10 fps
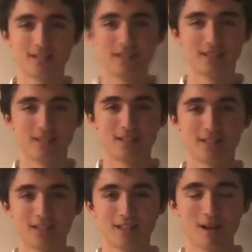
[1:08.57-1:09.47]
is your
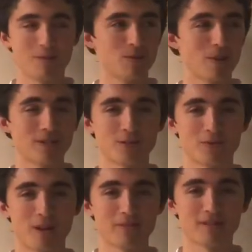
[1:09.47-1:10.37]
name? I'm Spencer
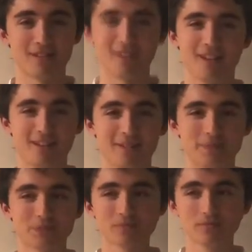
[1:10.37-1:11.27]
Robinson. And what
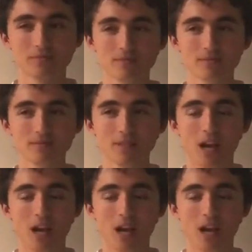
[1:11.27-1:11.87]
grade are you in?